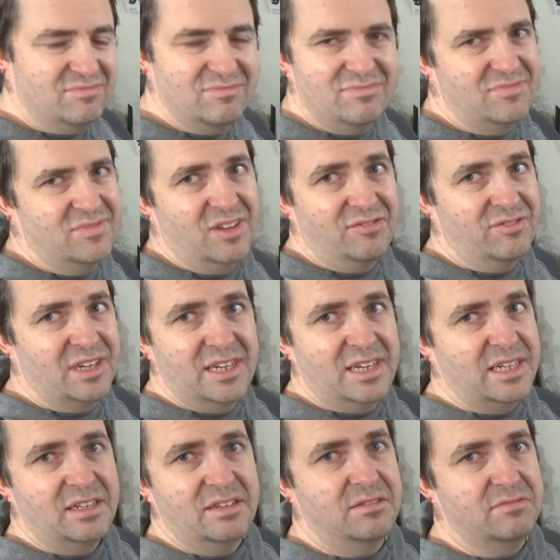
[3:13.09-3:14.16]
Not really.
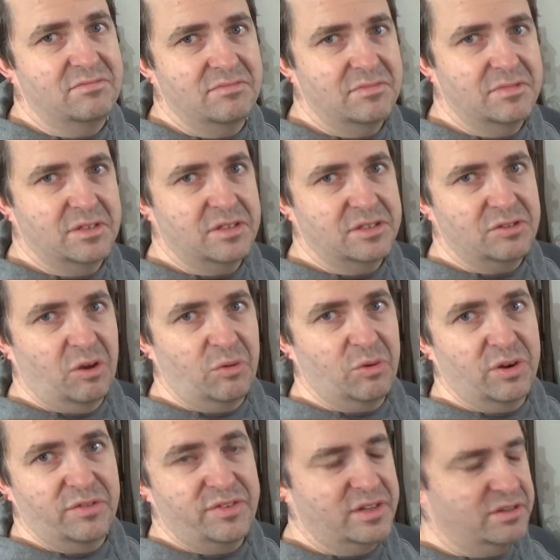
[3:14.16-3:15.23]
It's not
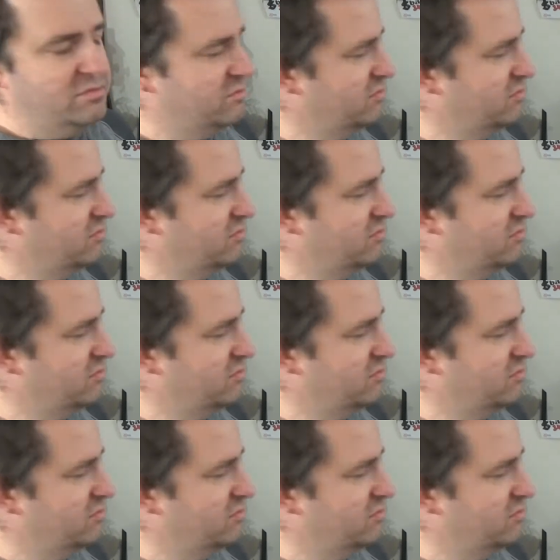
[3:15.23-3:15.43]
worth it.